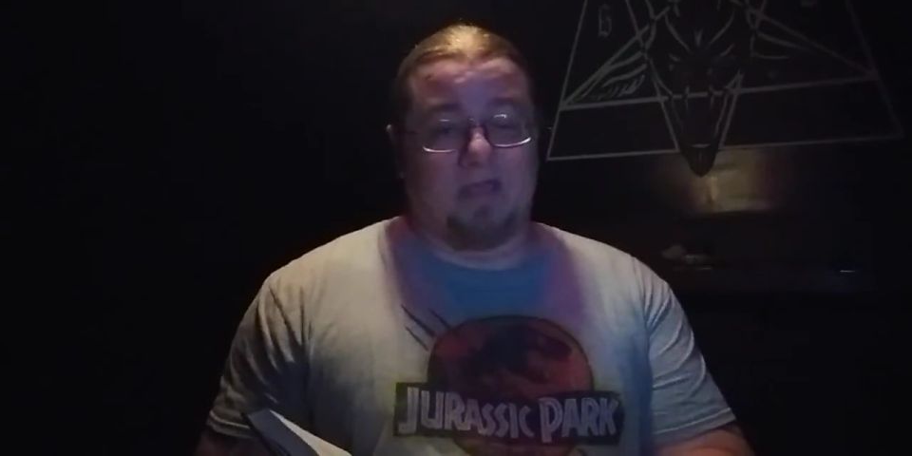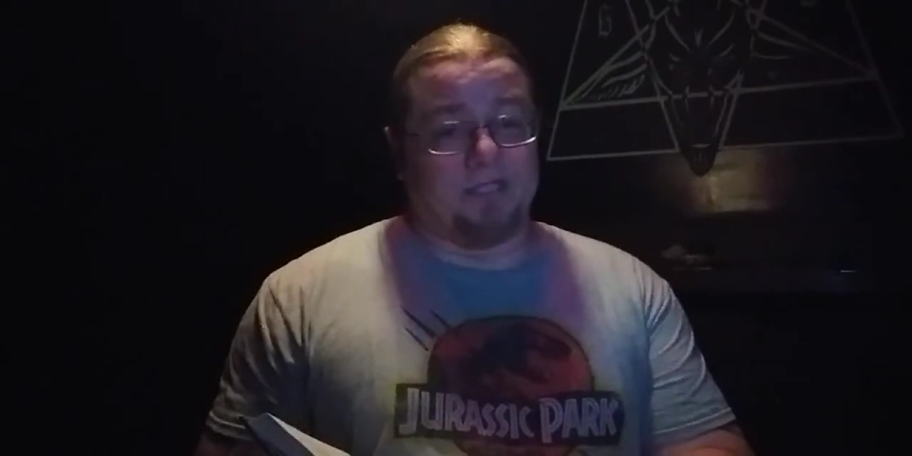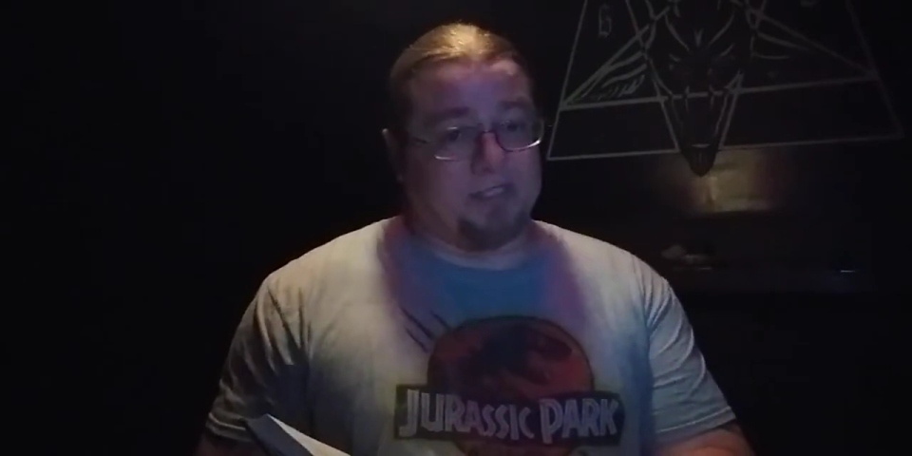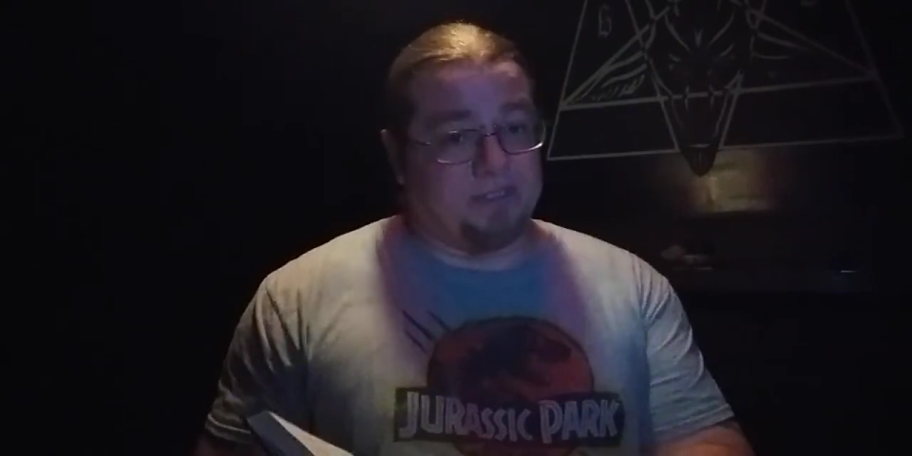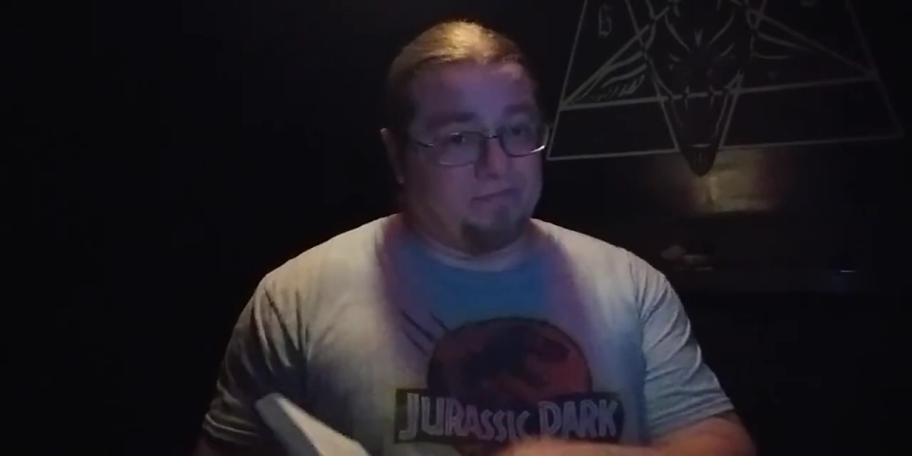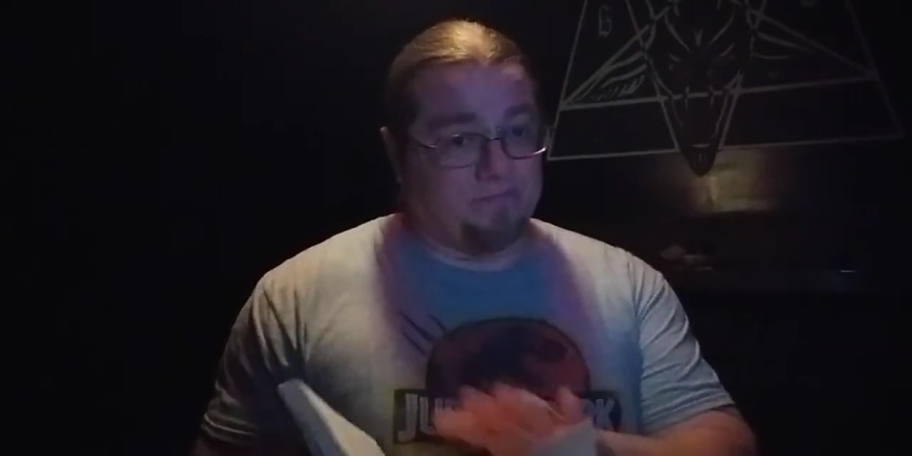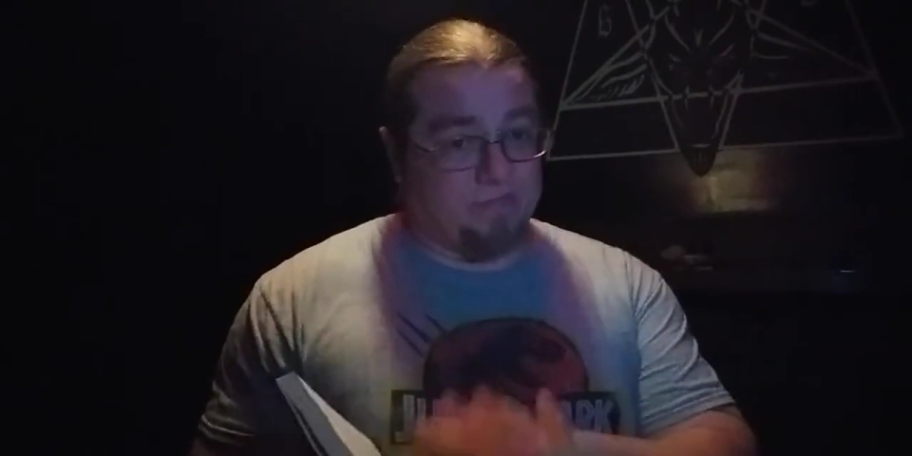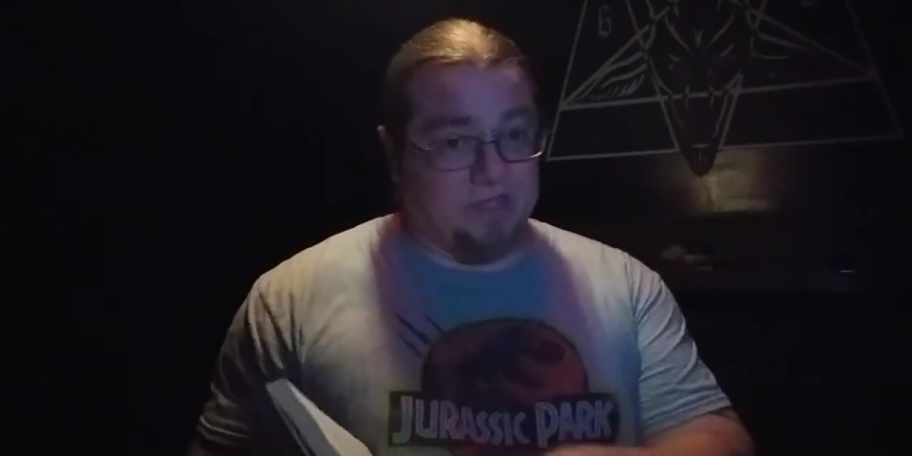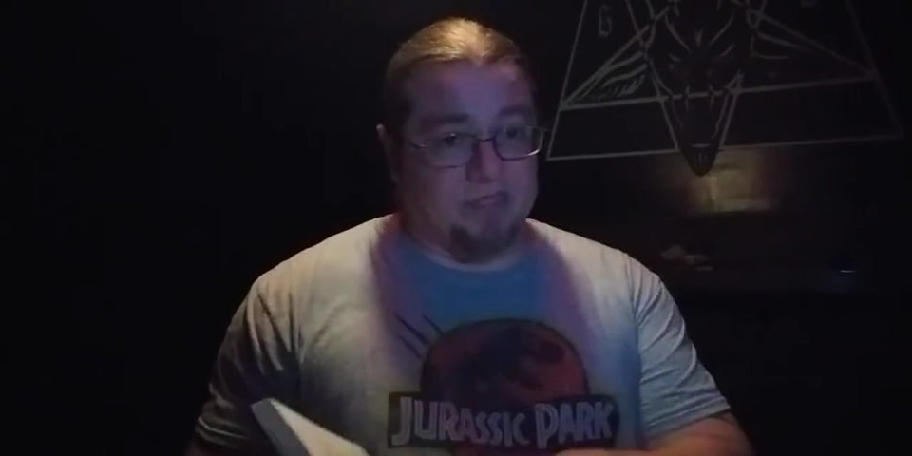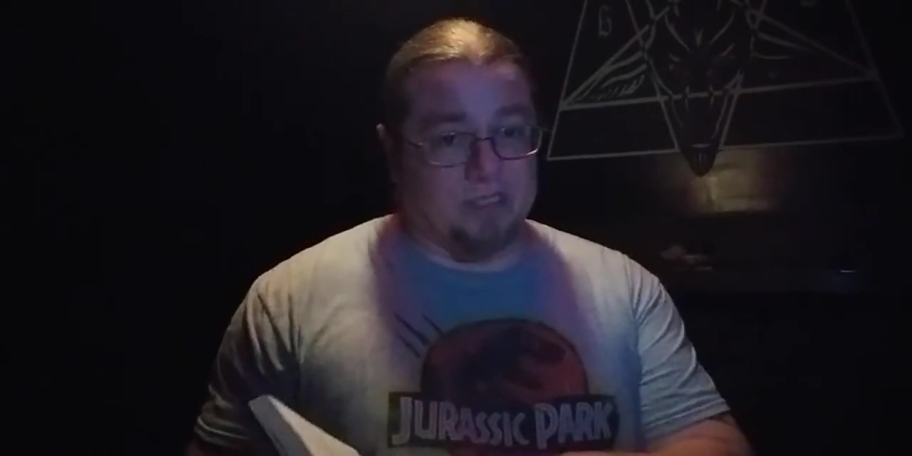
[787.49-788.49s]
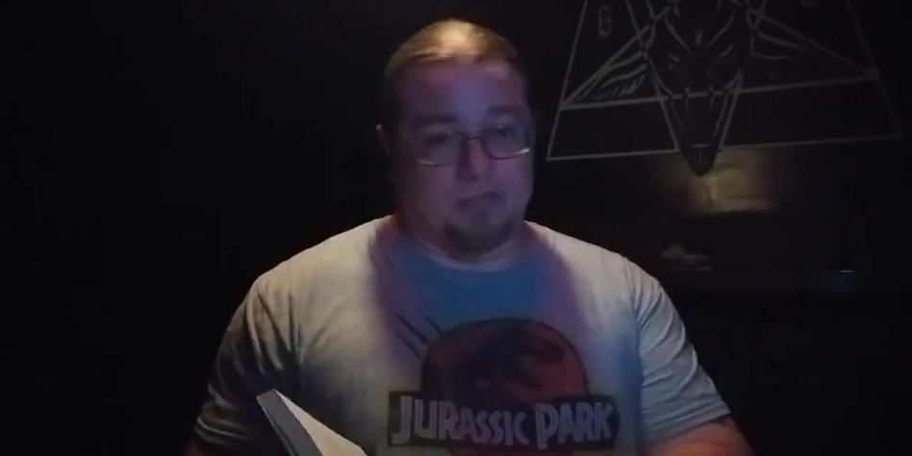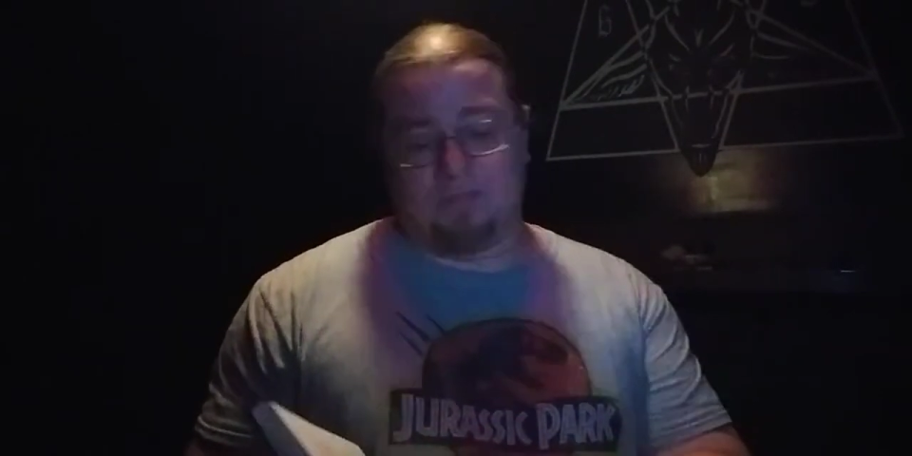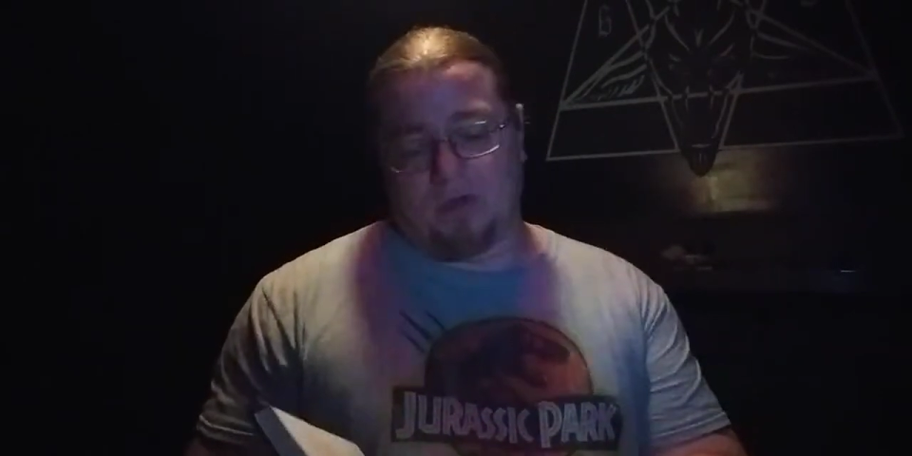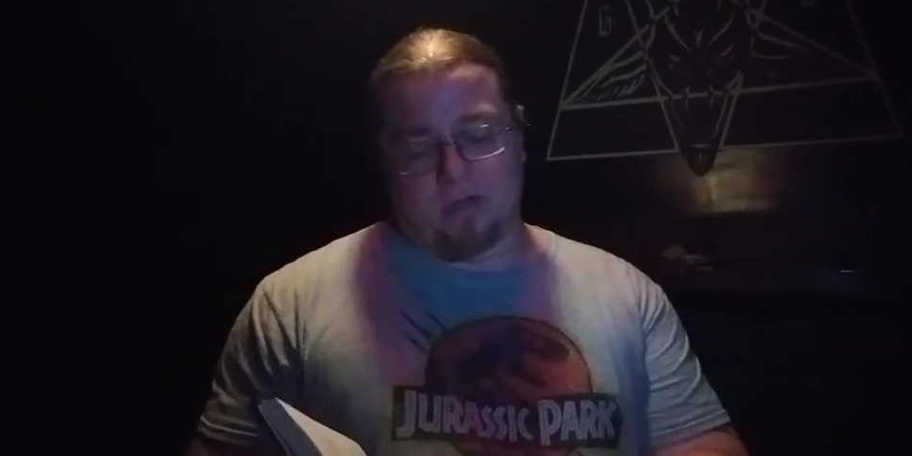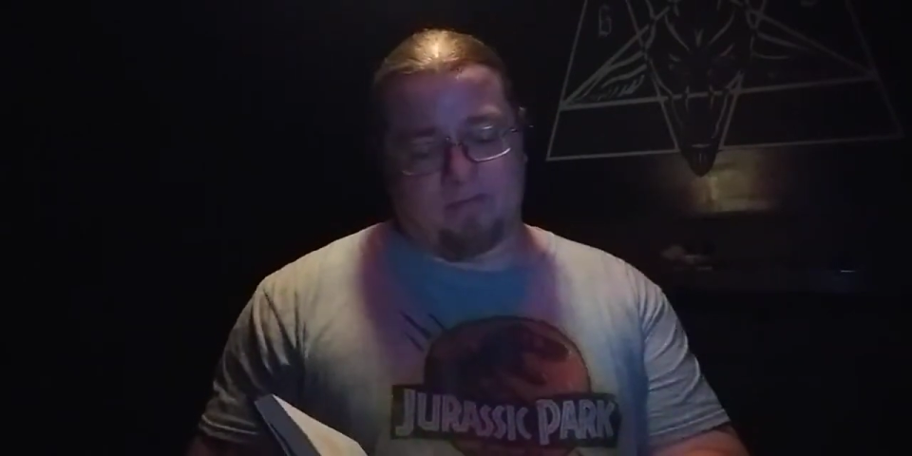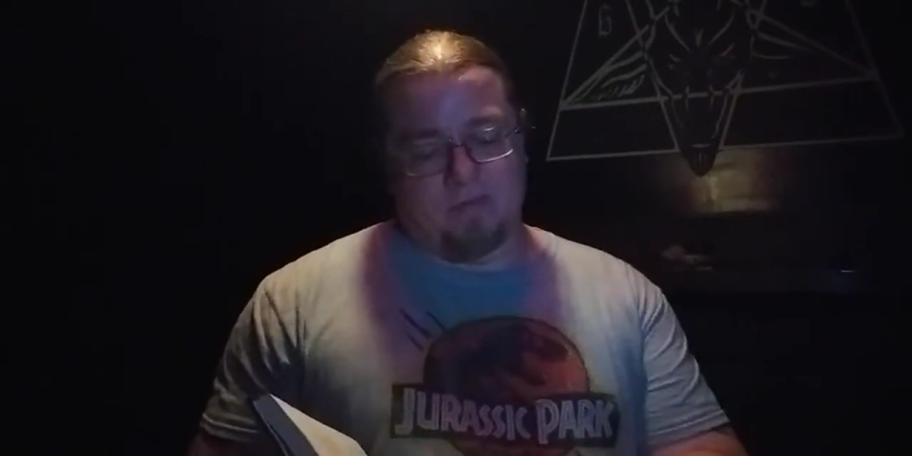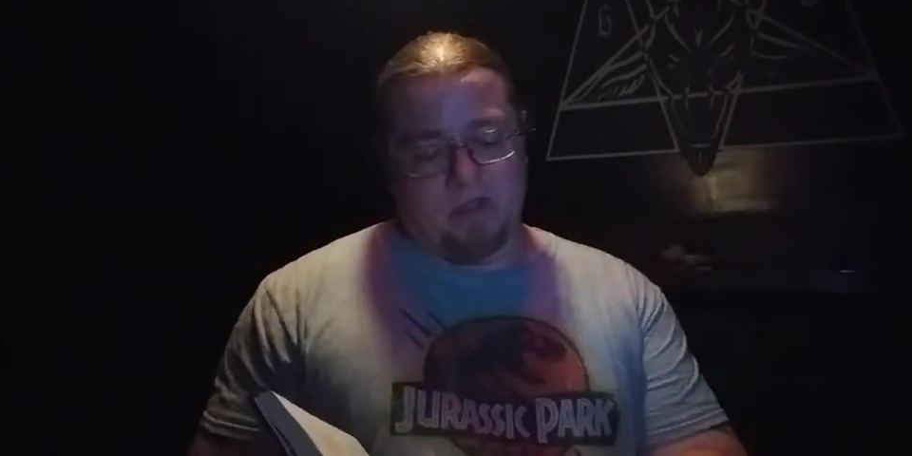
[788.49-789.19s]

it's in this book.